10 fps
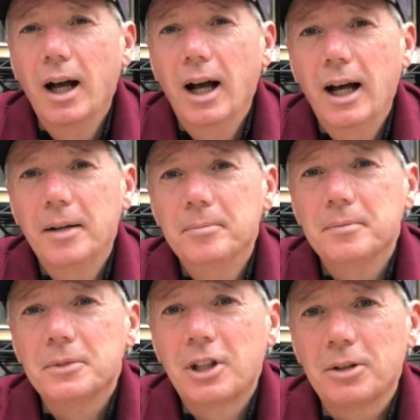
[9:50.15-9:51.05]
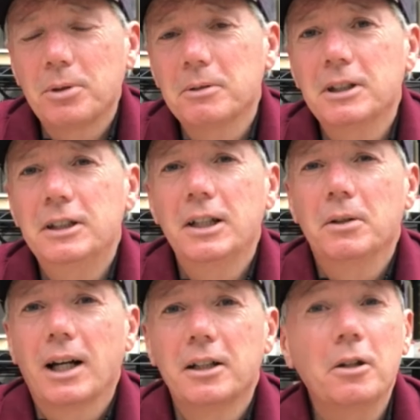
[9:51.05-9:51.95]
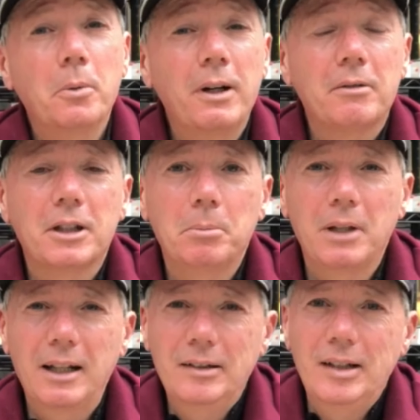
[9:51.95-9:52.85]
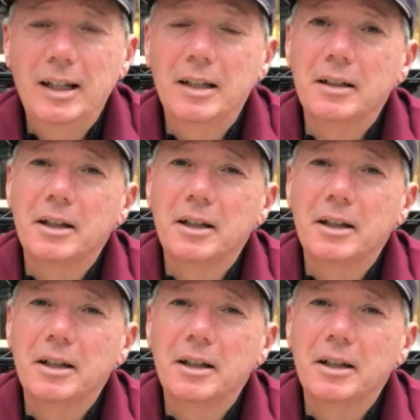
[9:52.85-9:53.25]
So that's what I'm going to do. I don't know where I'm going to plant it,